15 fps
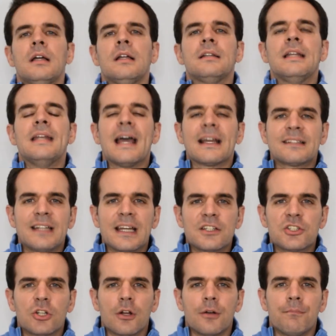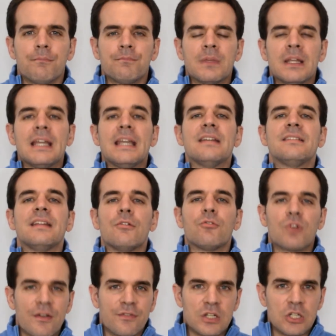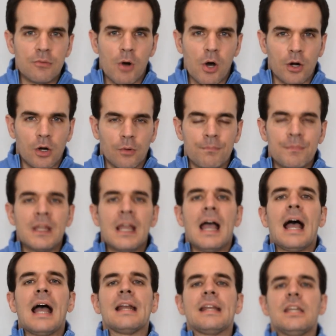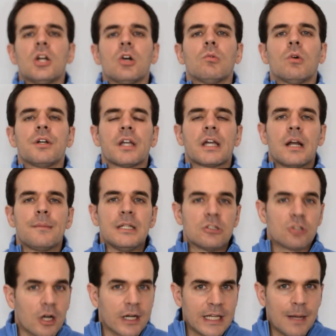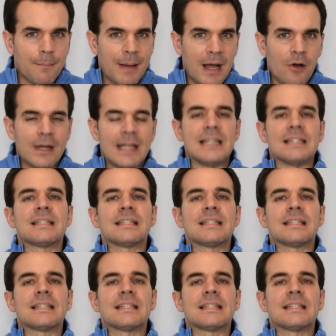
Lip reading: The next section is the revenue model. And here what you're going to be talking about is